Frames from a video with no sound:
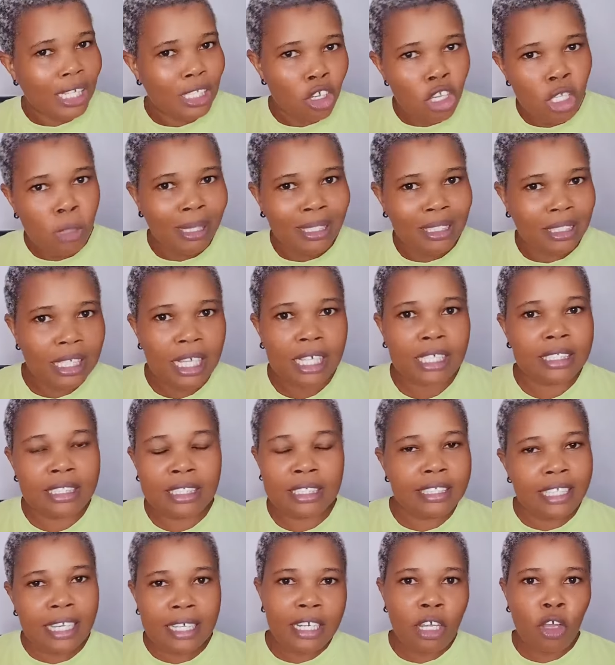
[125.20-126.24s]
check
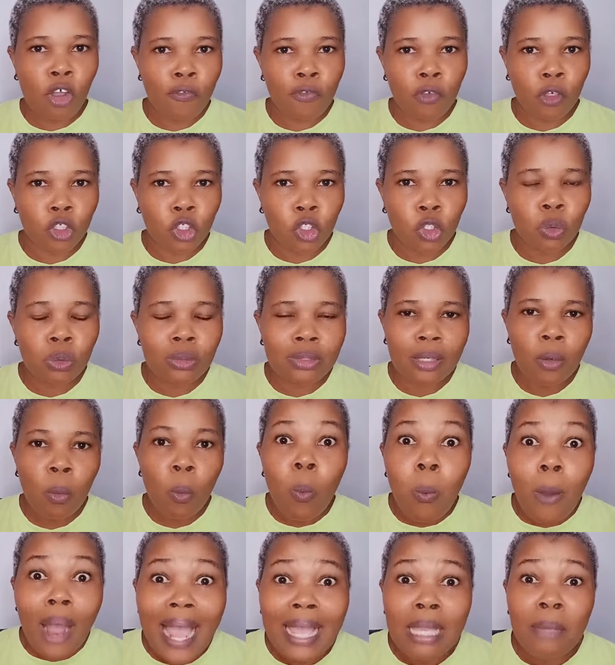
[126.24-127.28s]
the DNA of your
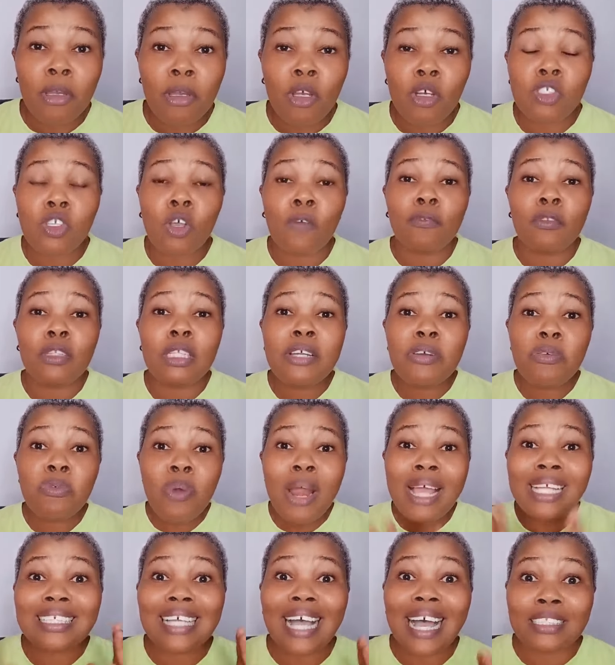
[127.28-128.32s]
children? Why? Because of the
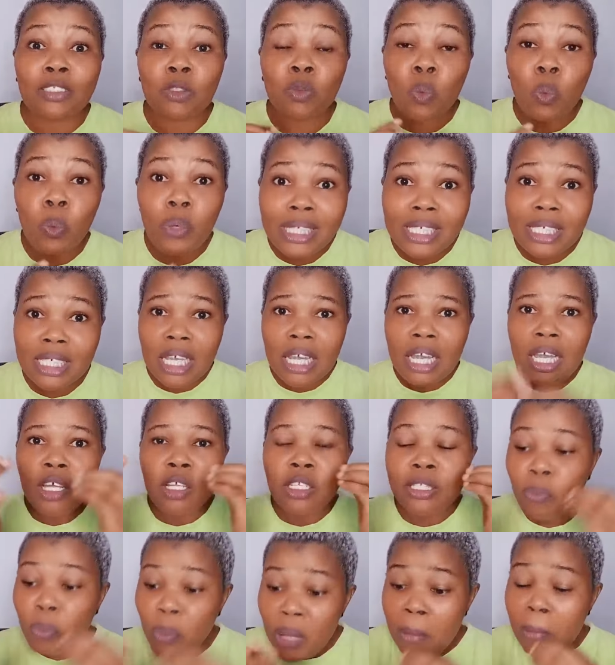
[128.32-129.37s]
rate at which
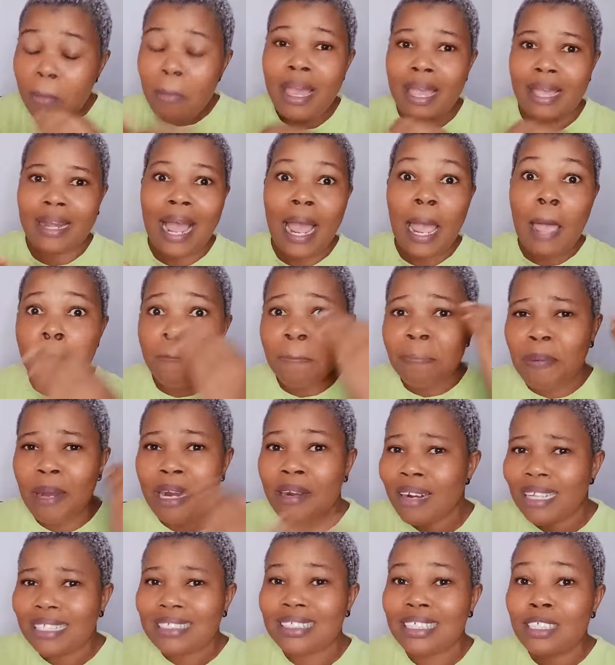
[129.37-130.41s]
women are
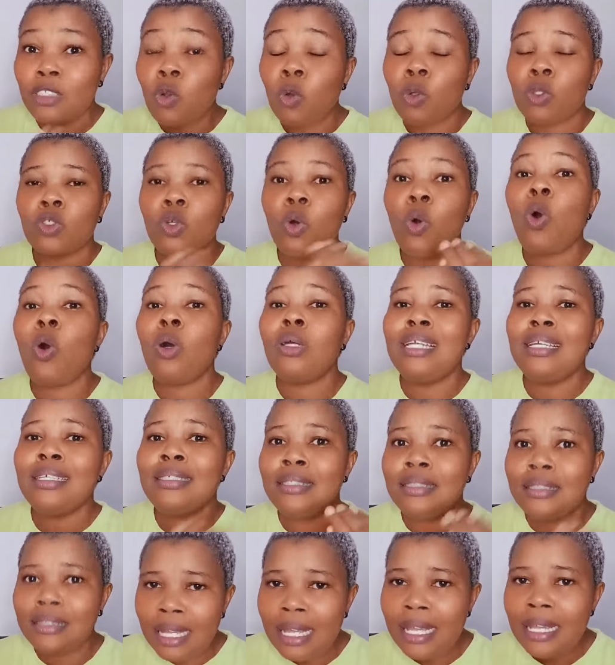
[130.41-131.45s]
embarrassing us on a
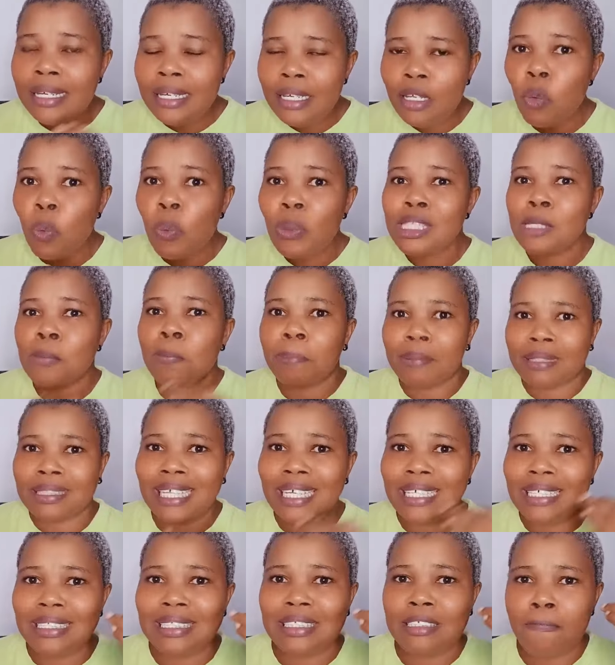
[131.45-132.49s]
daily with
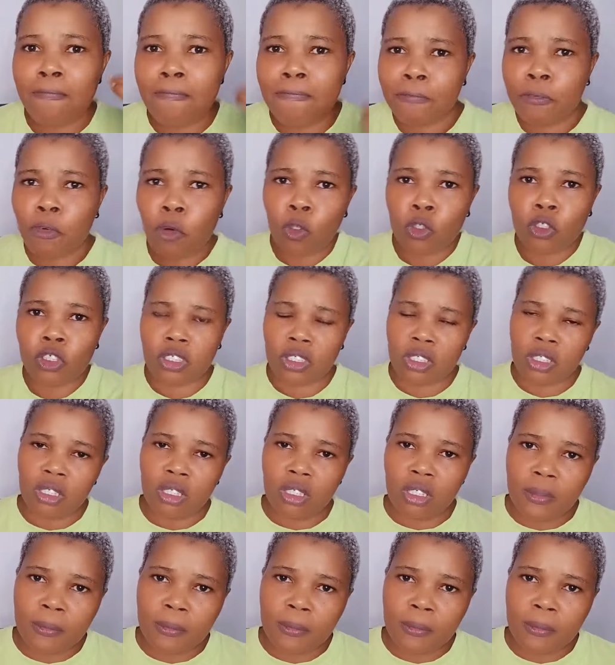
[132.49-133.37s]
paternity fraud.